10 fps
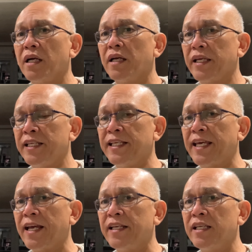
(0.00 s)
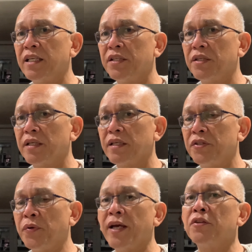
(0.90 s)
indicating
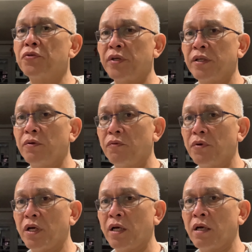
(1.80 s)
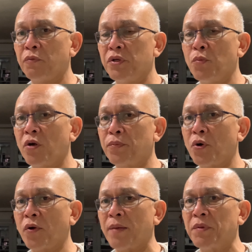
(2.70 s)
you entering remote
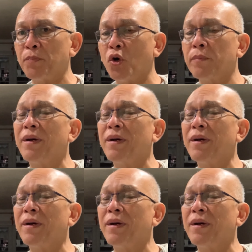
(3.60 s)
programming mode.